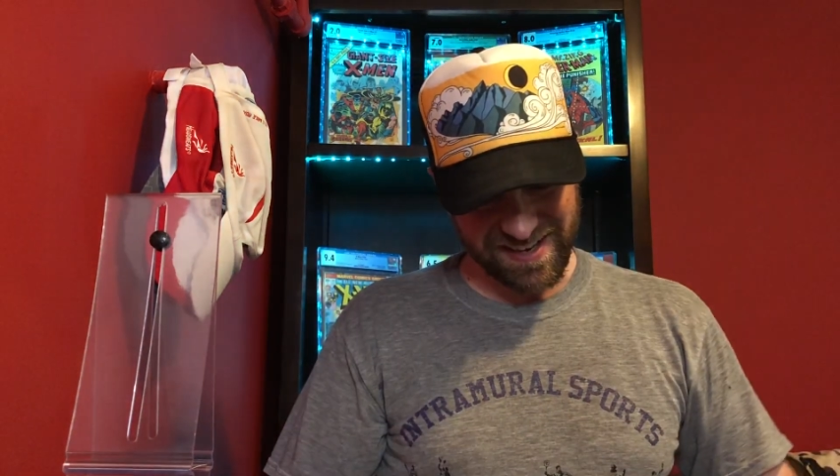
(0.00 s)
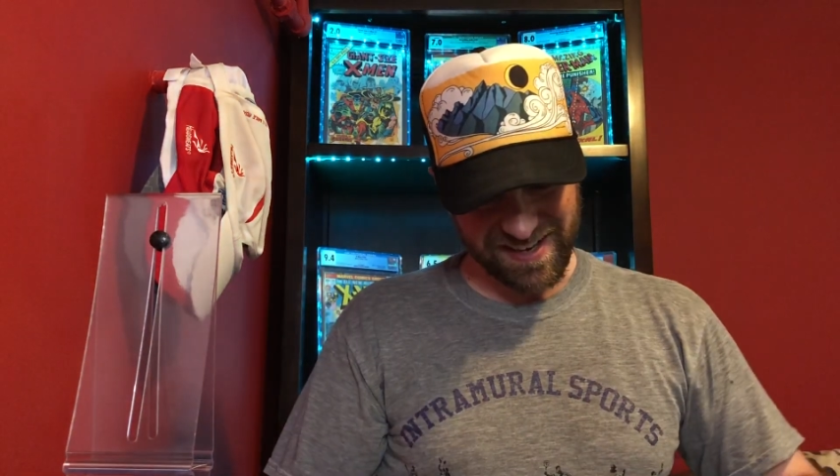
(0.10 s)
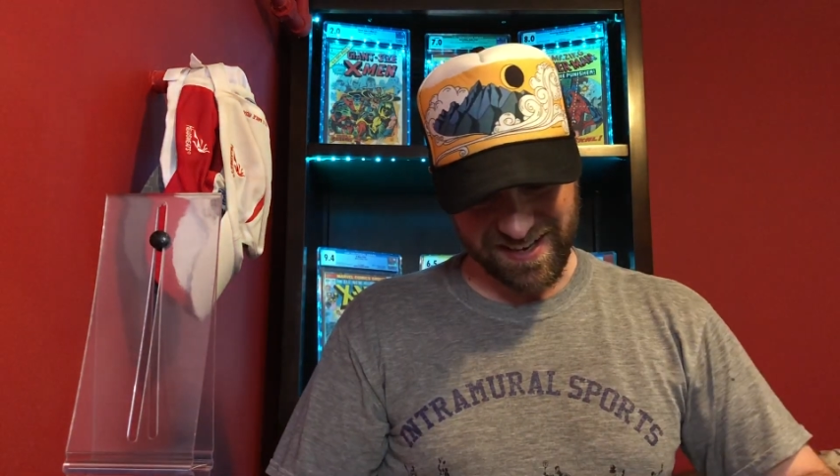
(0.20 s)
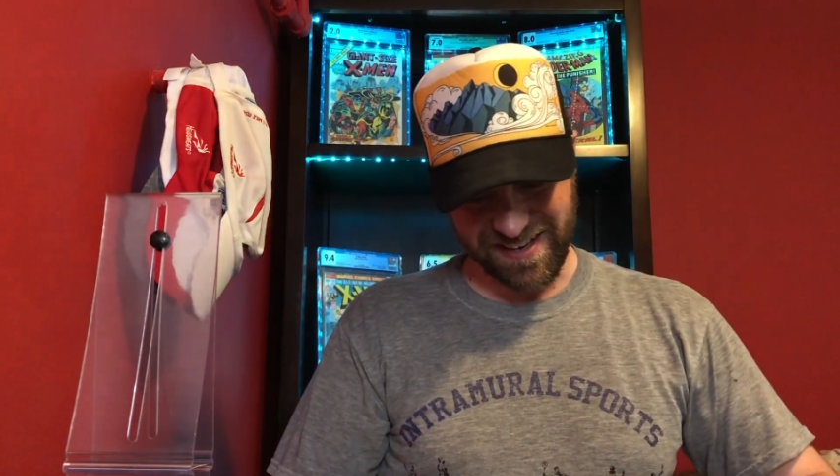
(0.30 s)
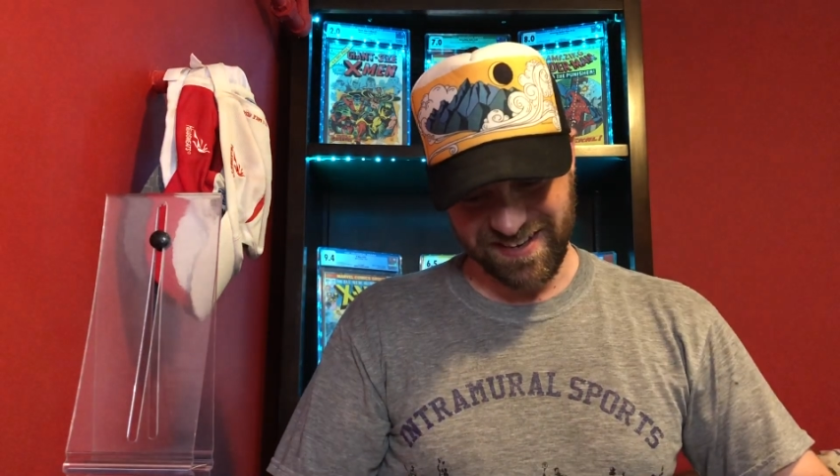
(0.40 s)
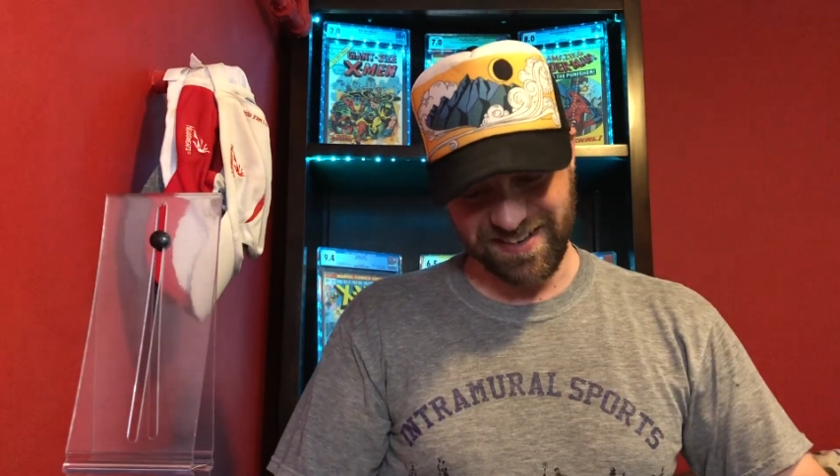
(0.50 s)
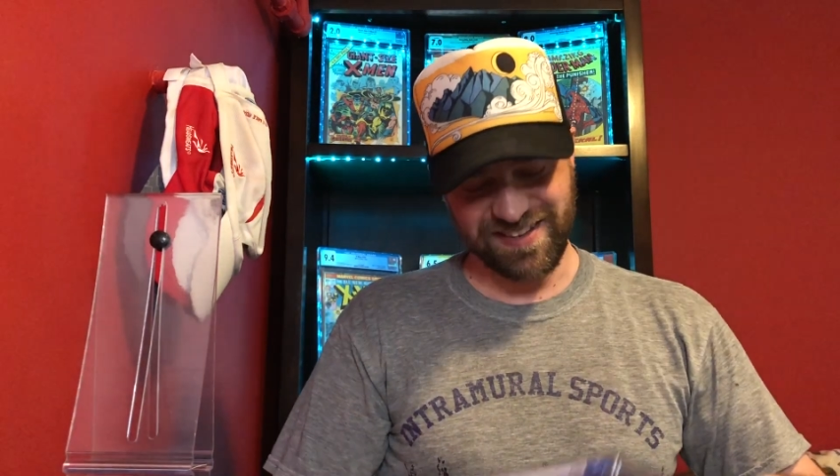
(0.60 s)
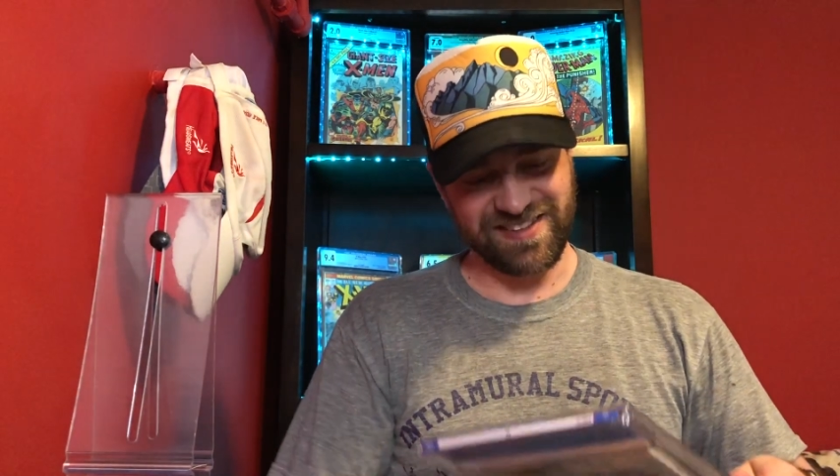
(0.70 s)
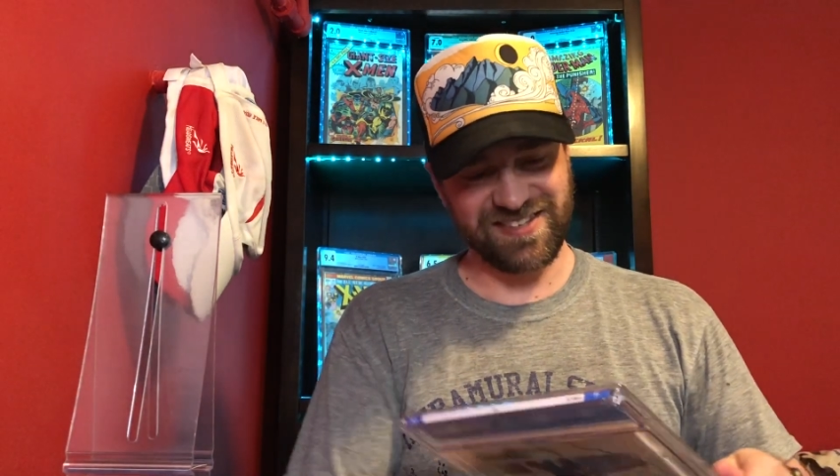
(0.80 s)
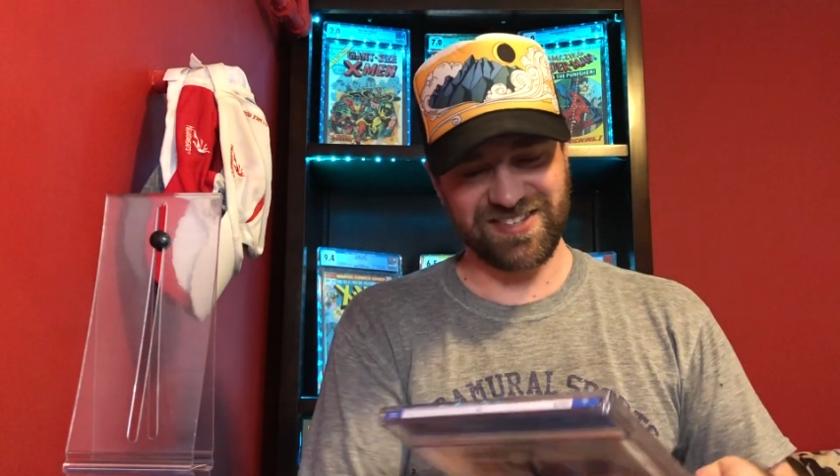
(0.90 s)
and
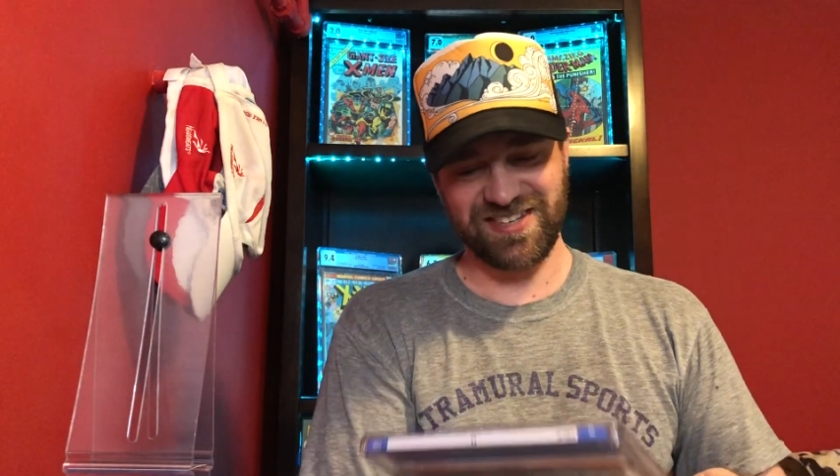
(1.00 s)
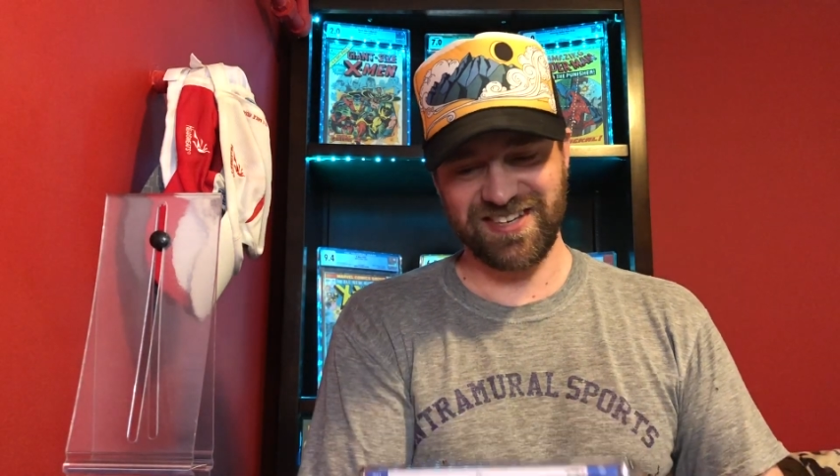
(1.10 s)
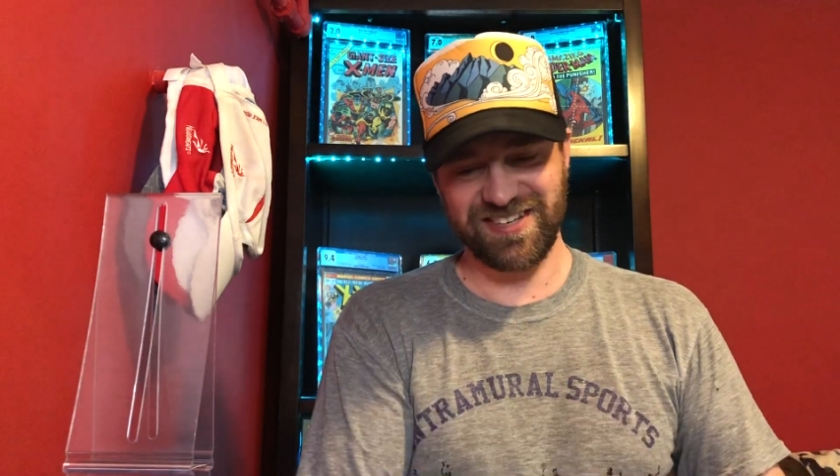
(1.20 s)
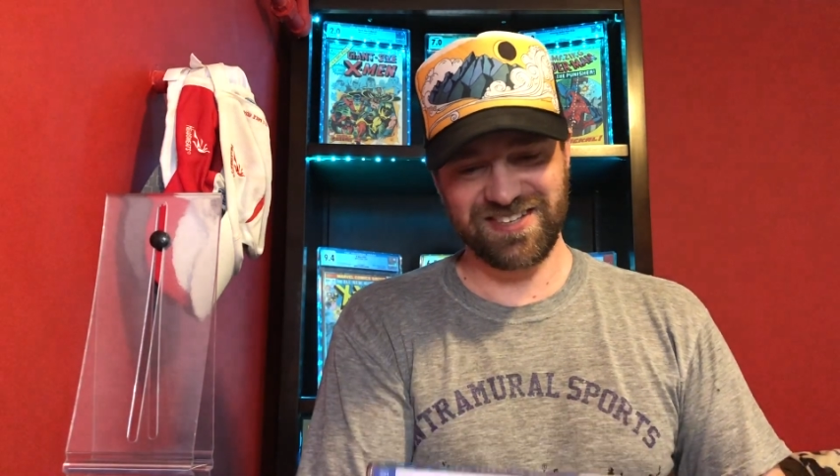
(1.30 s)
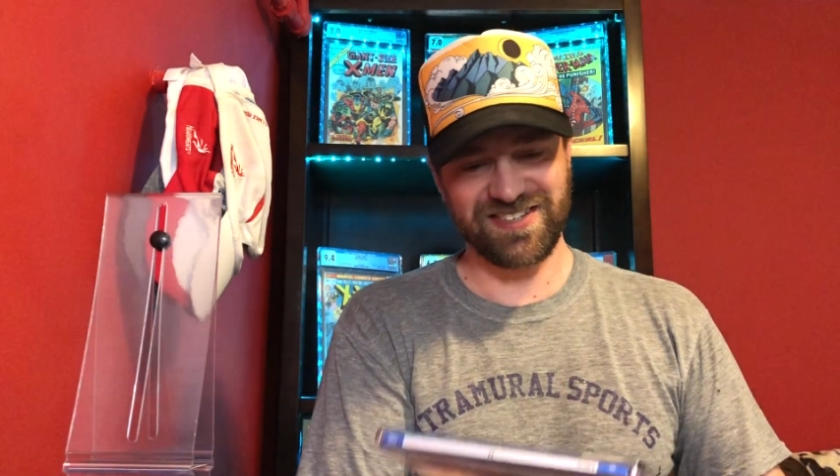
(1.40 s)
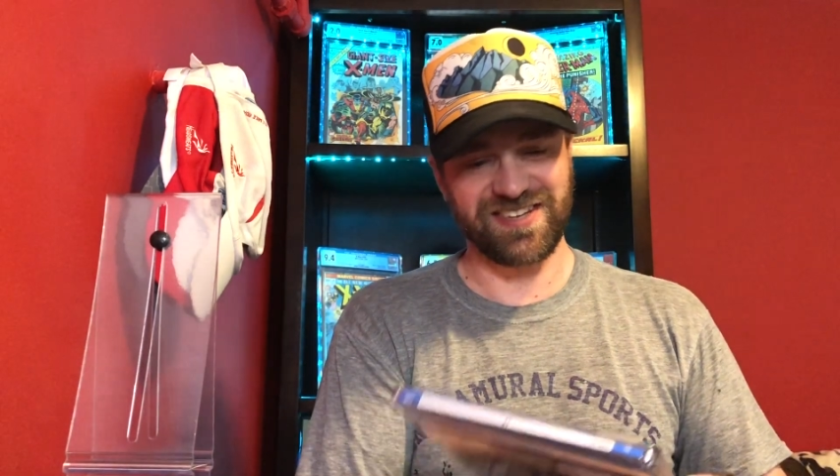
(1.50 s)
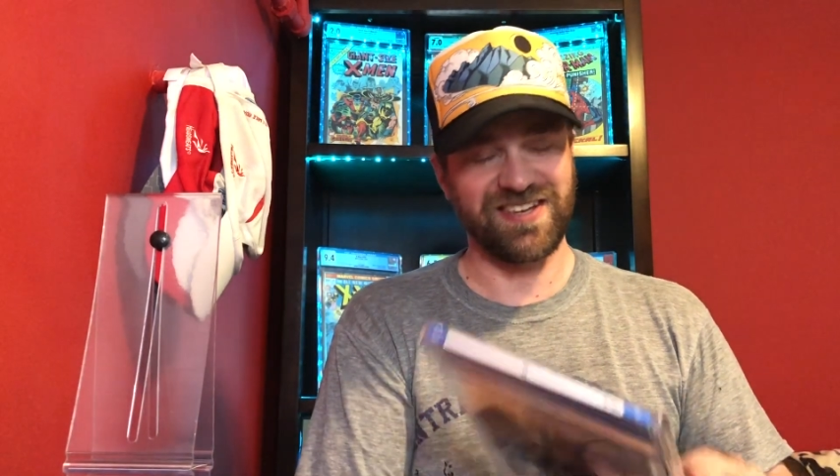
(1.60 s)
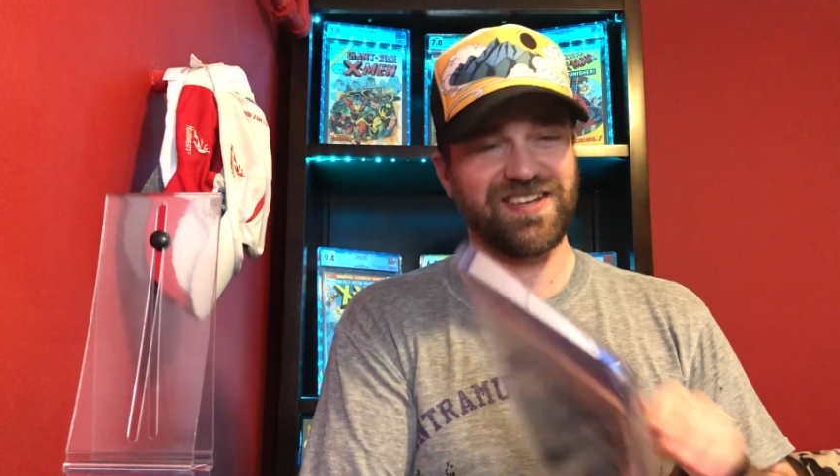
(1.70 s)
this is